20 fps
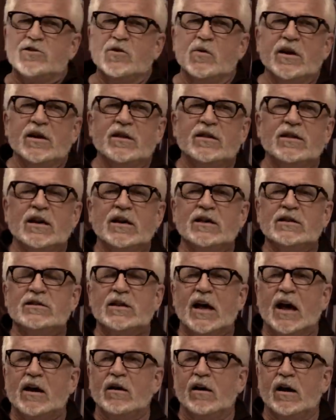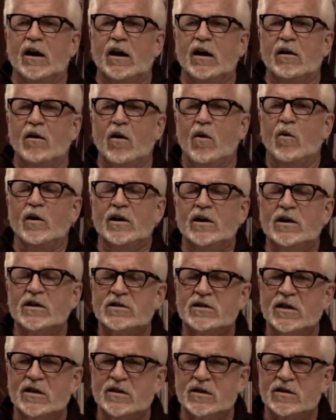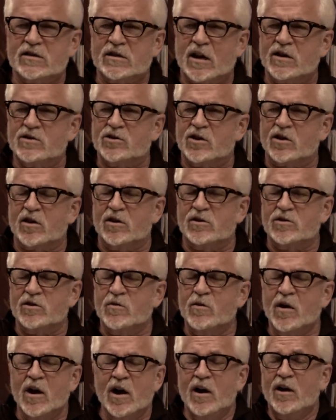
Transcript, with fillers: doing things that uh, only a synthesizer could do.